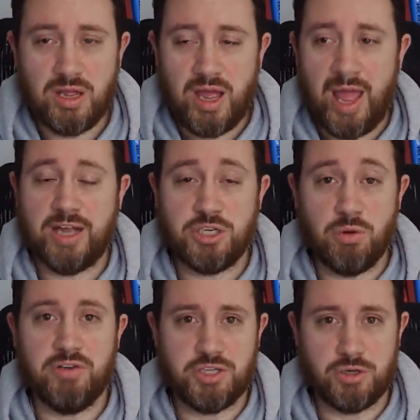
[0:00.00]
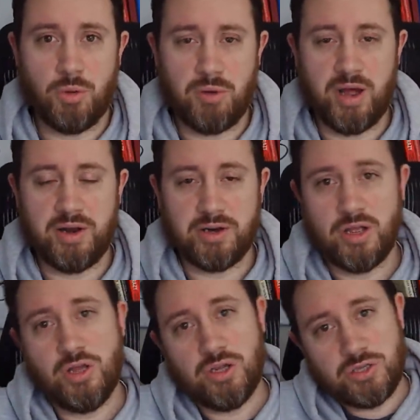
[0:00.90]
actual physical product.
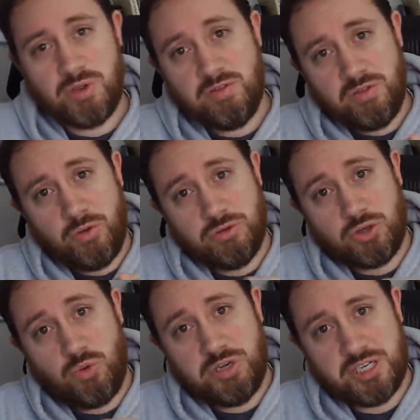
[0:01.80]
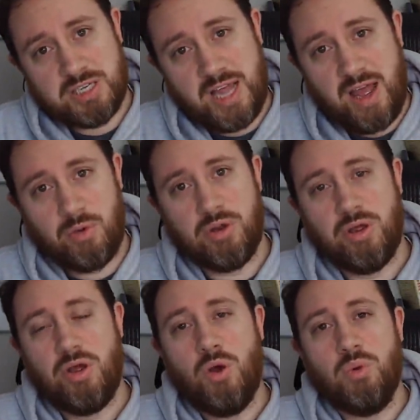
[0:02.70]
So even though you squish it down,
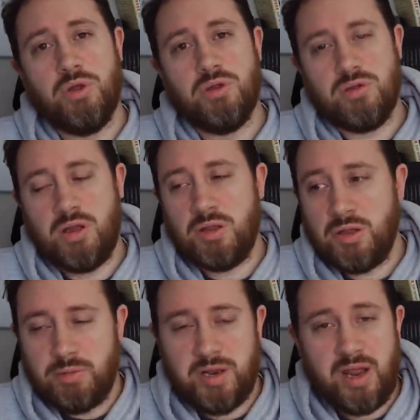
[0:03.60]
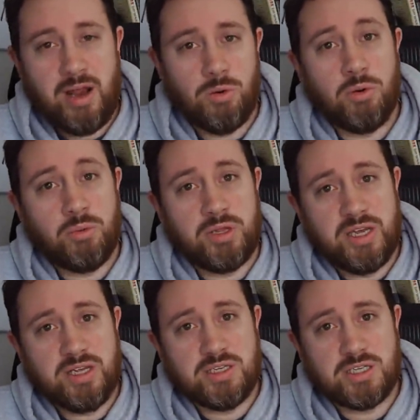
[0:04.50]
a little bit of air will
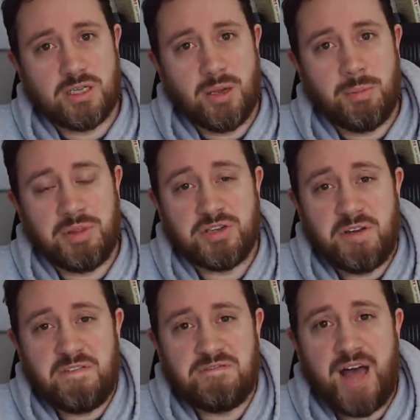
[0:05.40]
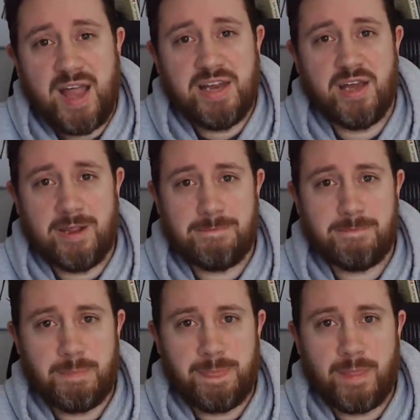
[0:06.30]
release, but there's a finite
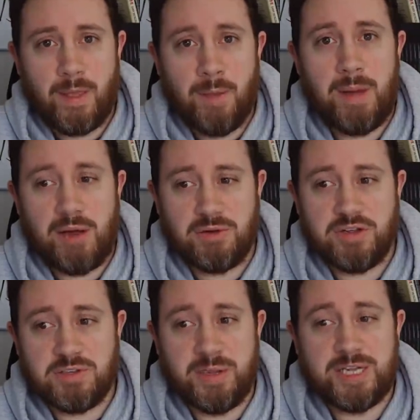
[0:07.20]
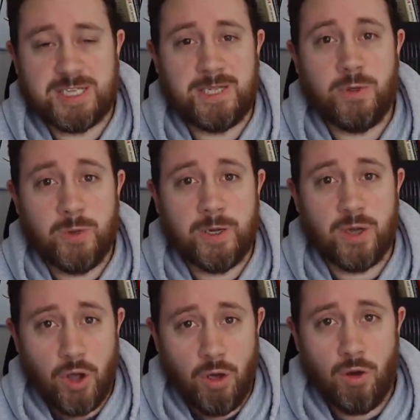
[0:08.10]
amount of space that you can
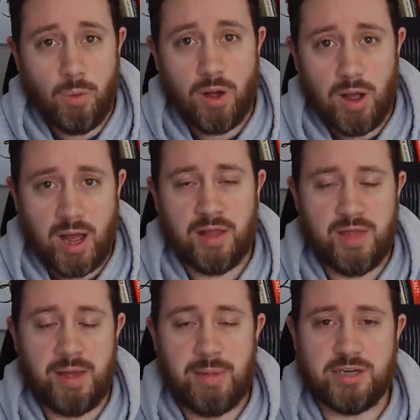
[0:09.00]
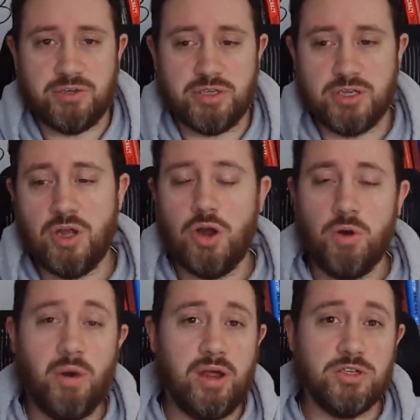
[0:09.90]
go on that mattress.
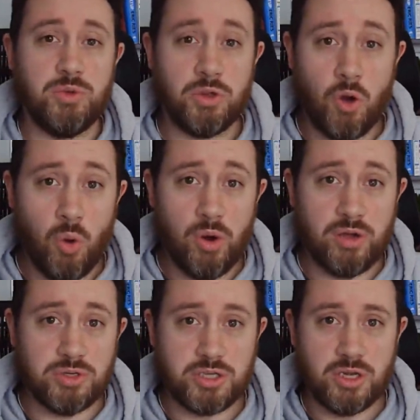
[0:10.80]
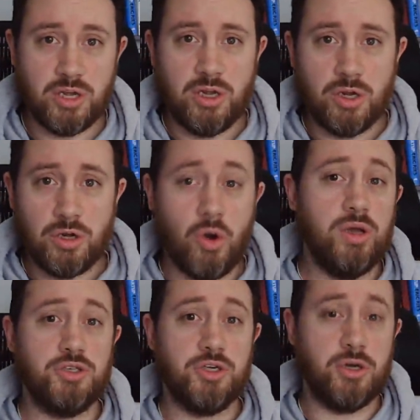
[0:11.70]
Whereas with coils
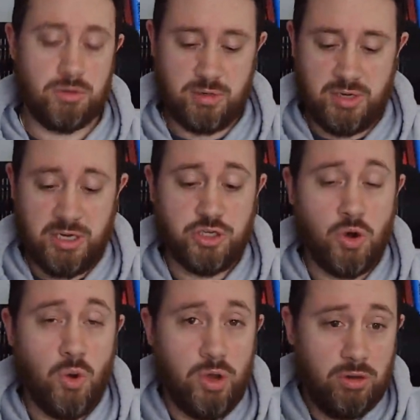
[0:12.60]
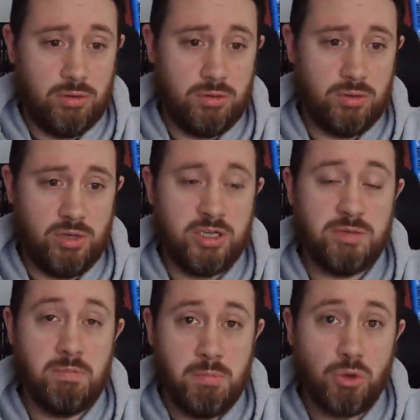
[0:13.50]
are, each coil is
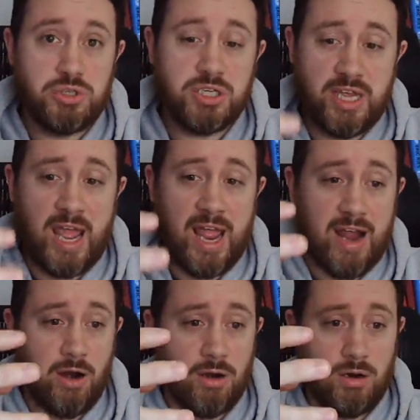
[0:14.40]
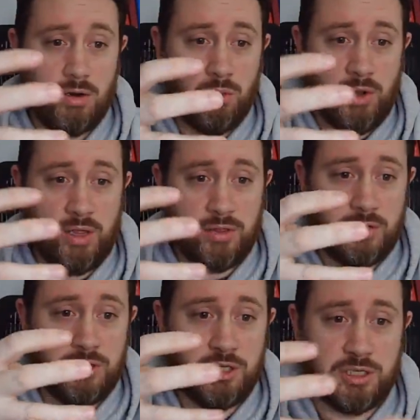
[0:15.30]
mostly air
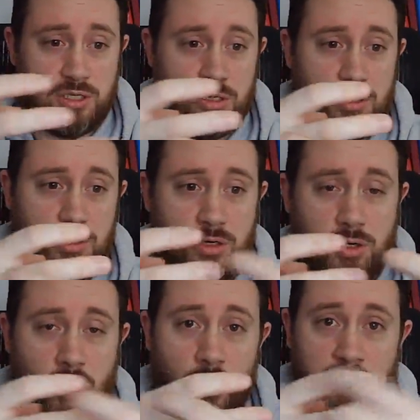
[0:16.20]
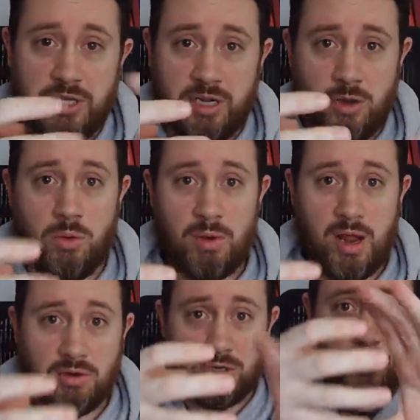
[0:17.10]
with just coils that go
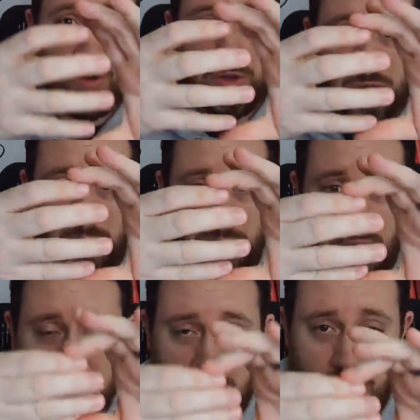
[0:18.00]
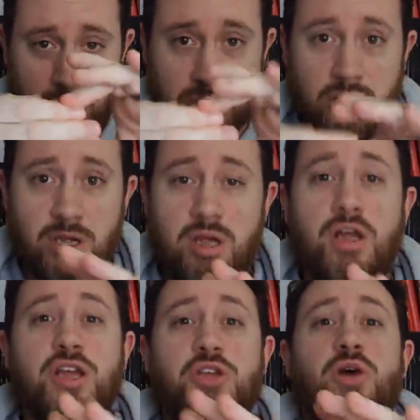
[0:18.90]
around. So when you compress those,
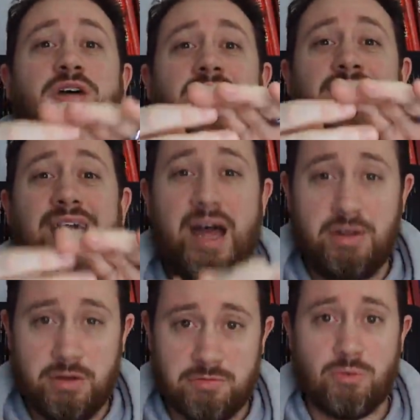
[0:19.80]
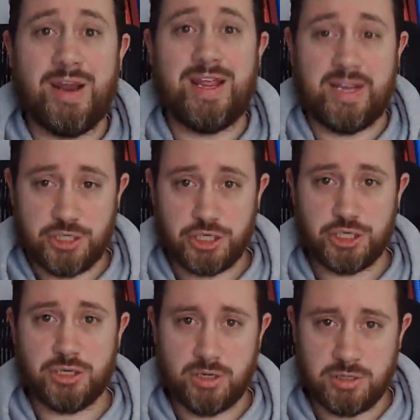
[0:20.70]
you have a lot of range
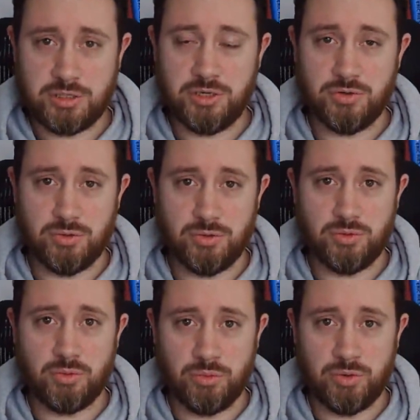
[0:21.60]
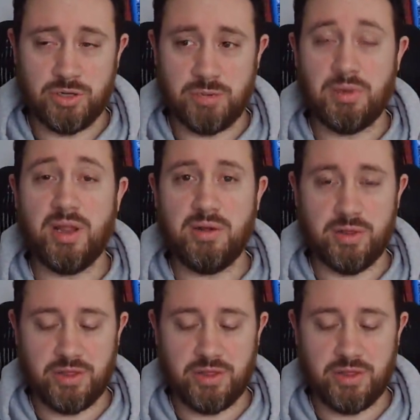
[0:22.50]
to really play with